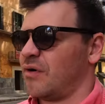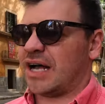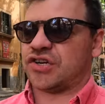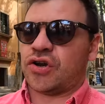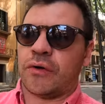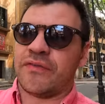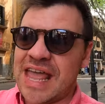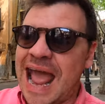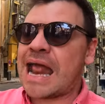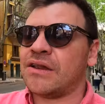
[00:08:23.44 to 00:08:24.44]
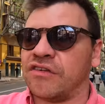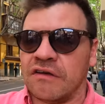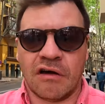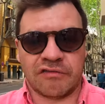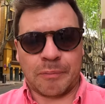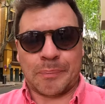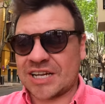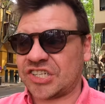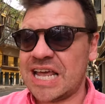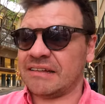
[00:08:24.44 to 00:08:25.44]
I don't know, the end of
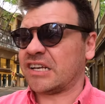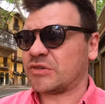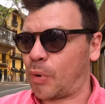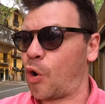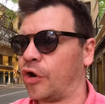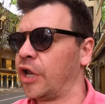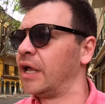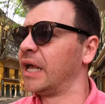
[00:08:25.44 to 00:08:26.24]
Passeig des Born,